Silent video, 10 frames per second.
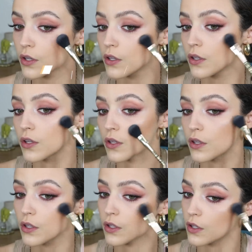you're looking for
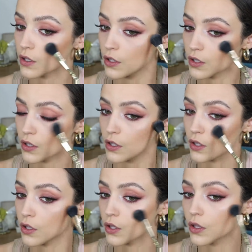something metallic
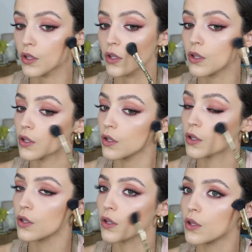and out of this
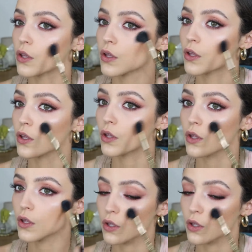world, this isn't it.